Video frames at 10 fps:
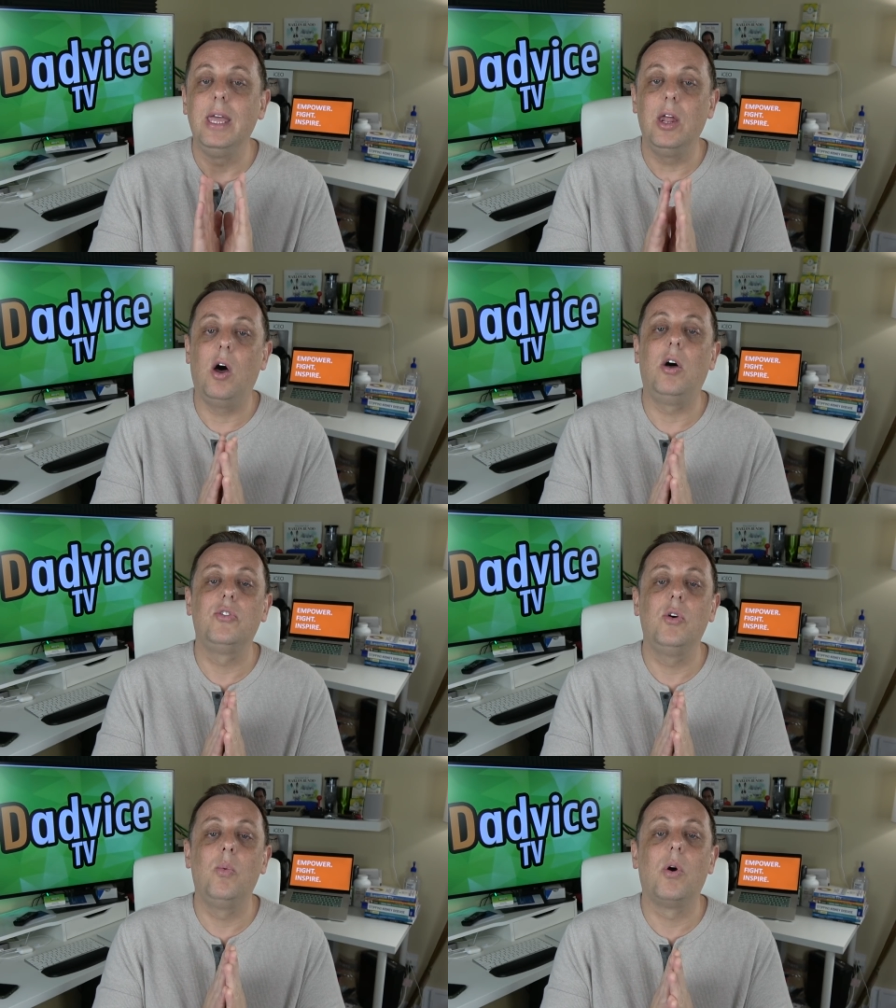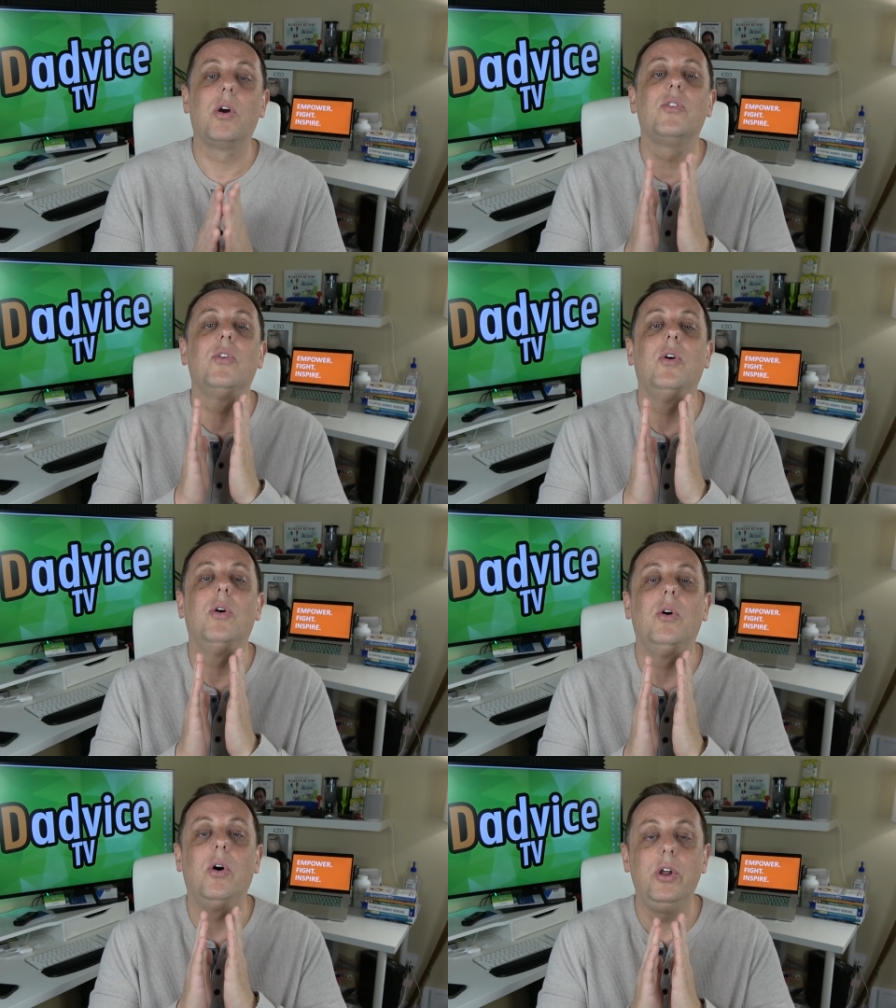it also works
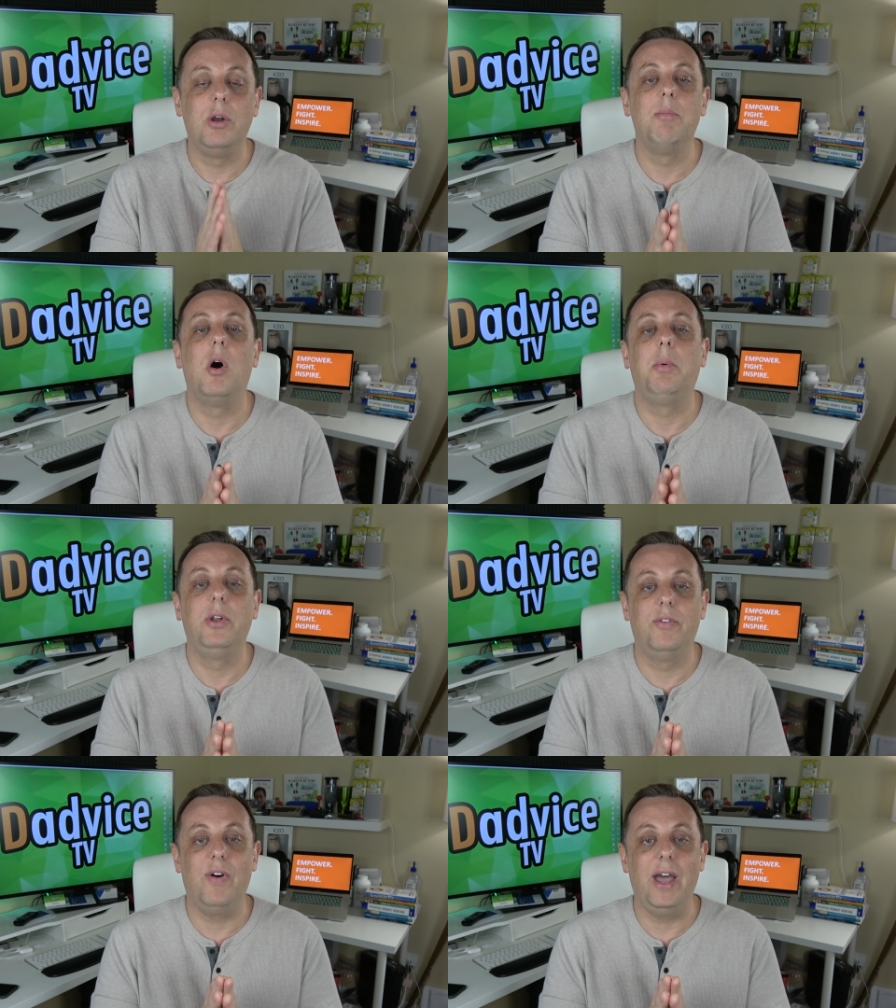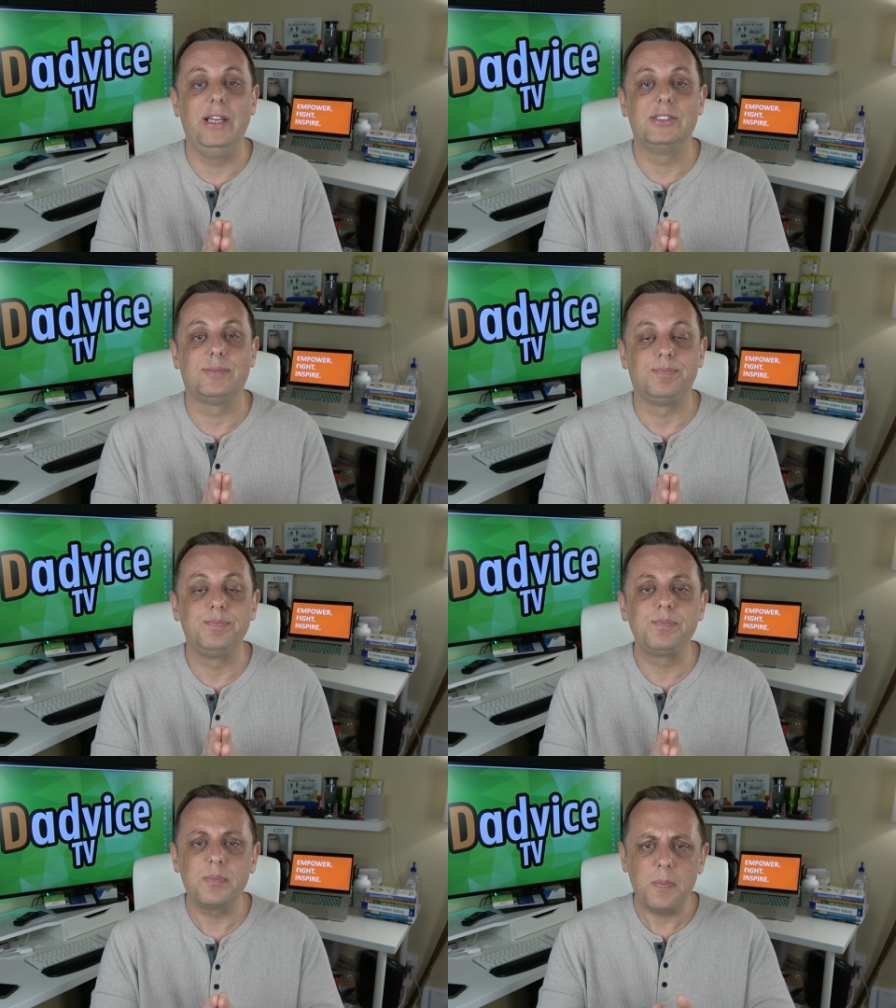on your mobile device.
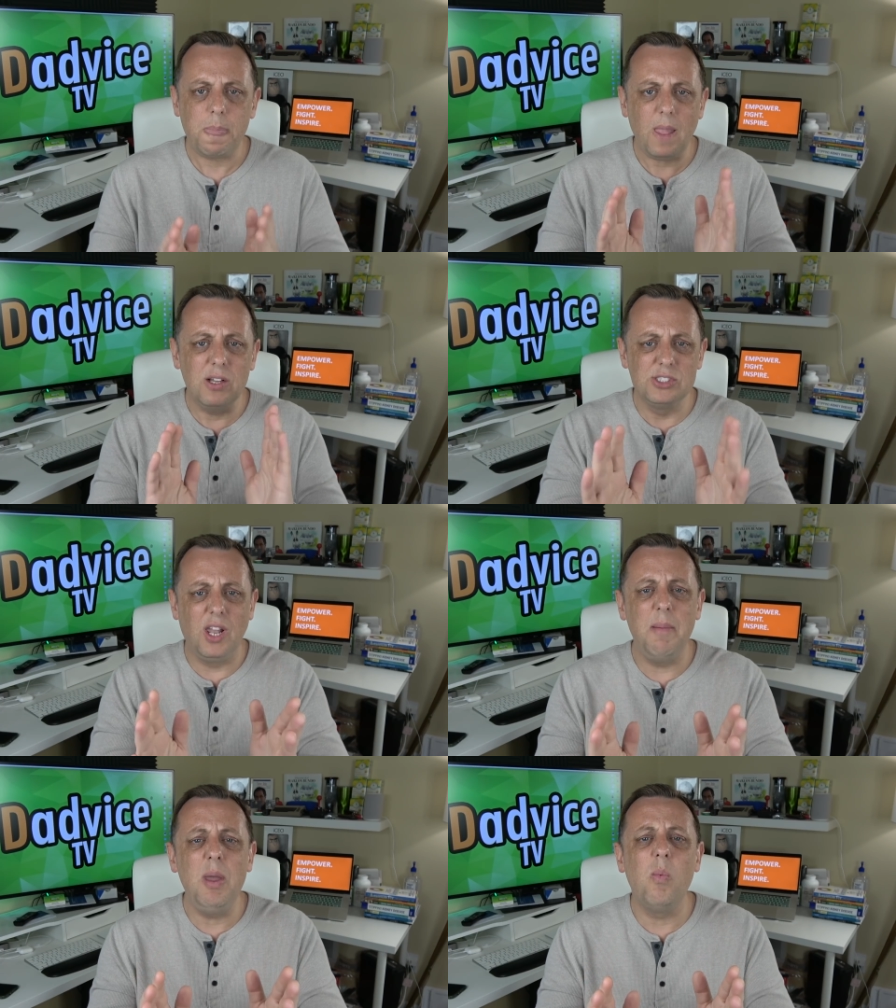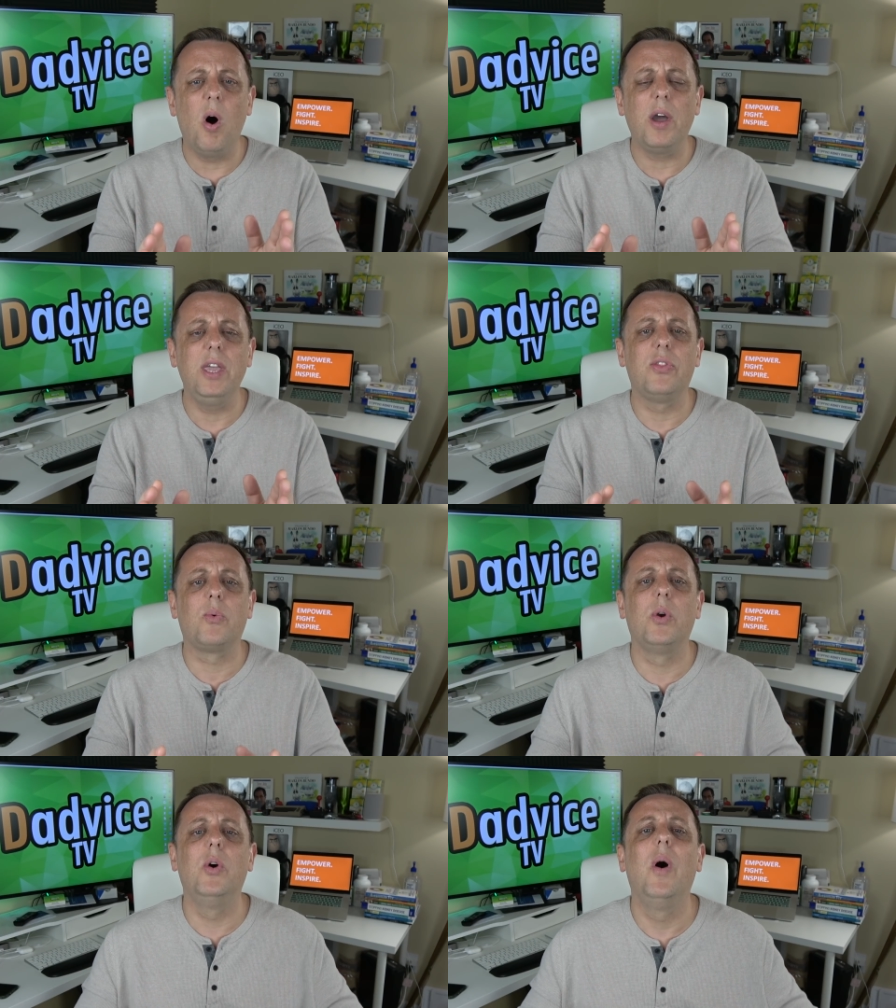So let me walk you
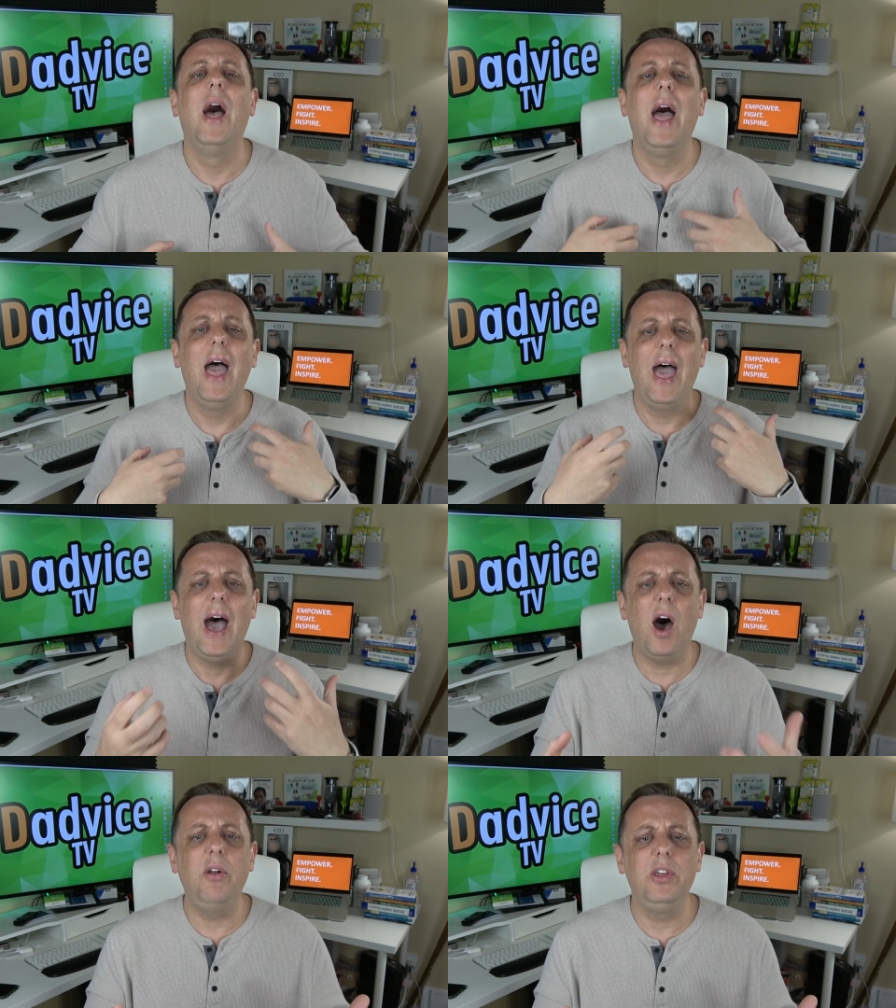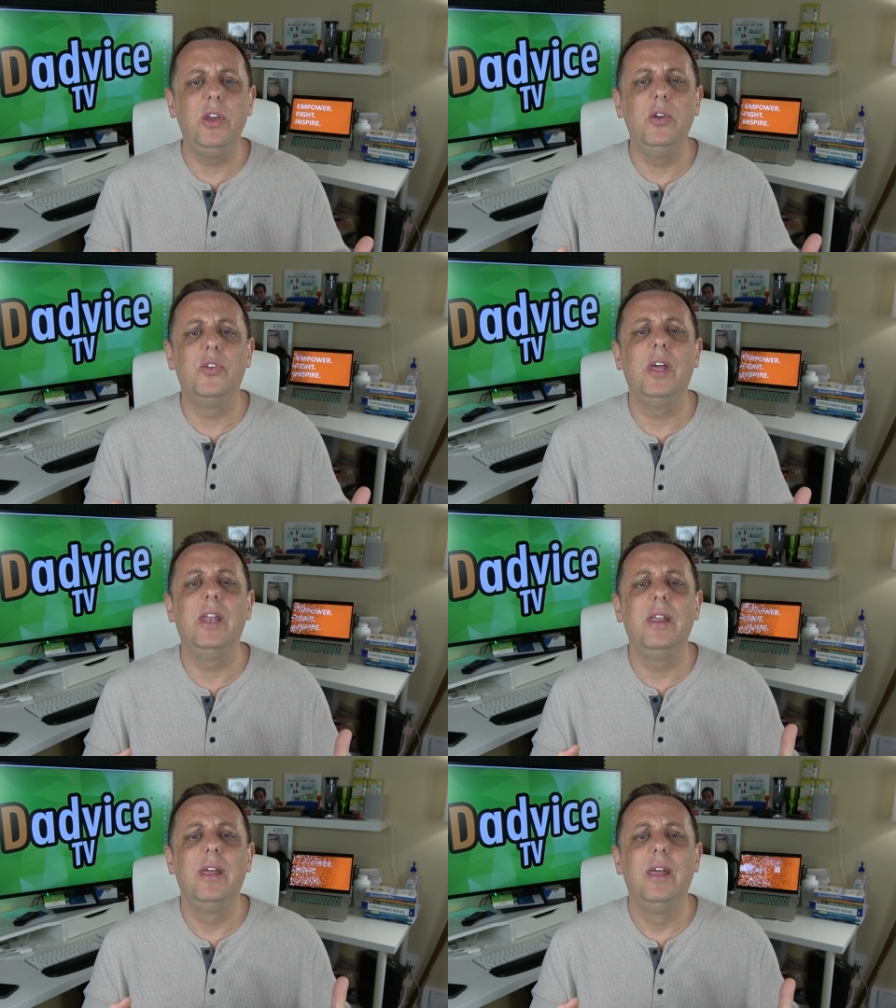through how to use
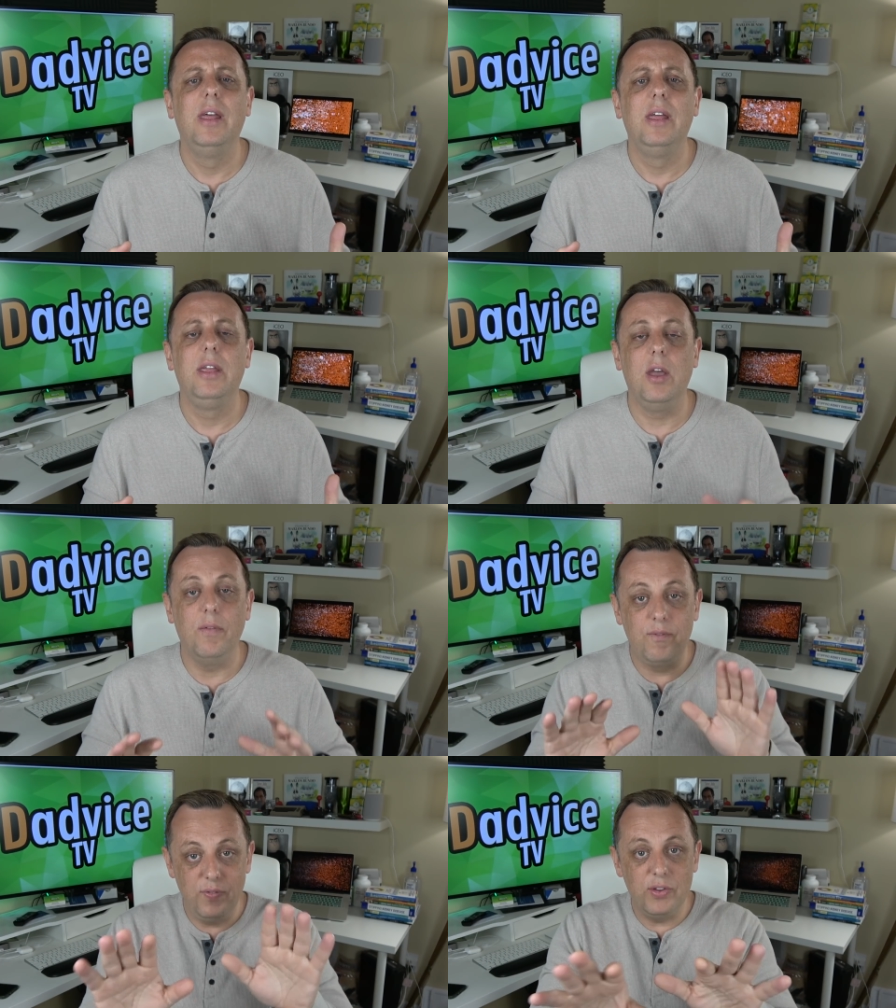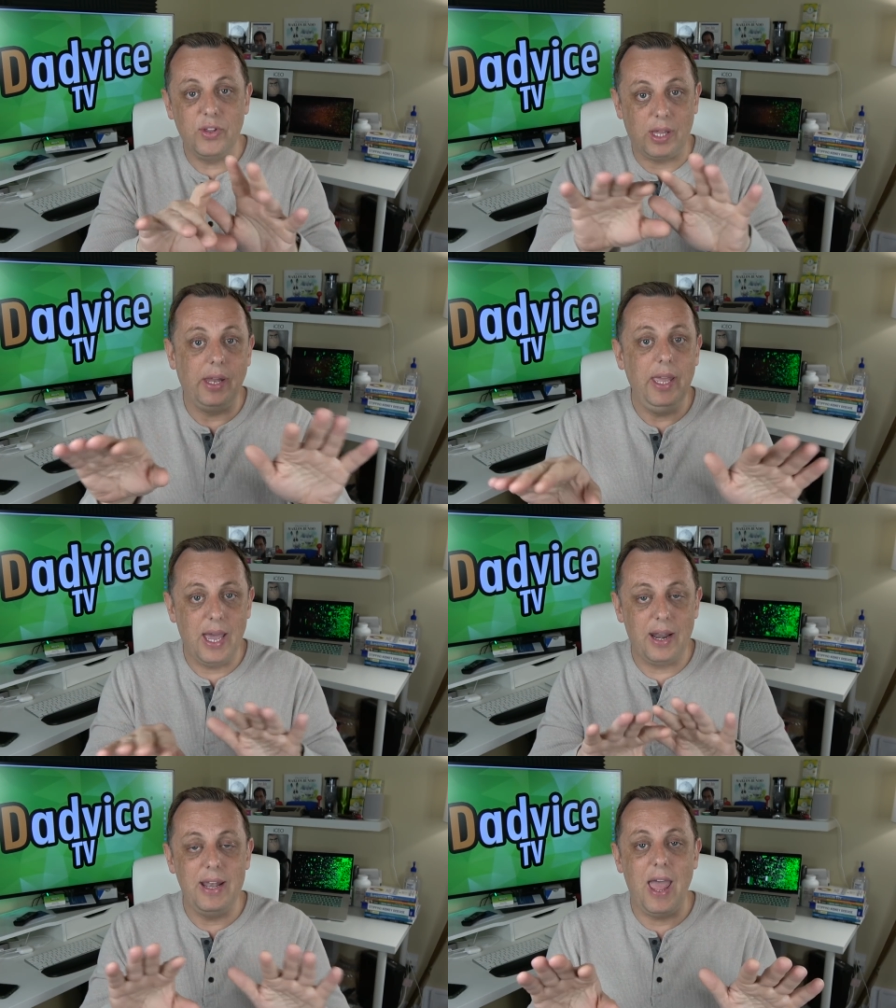it, you know, physically, how to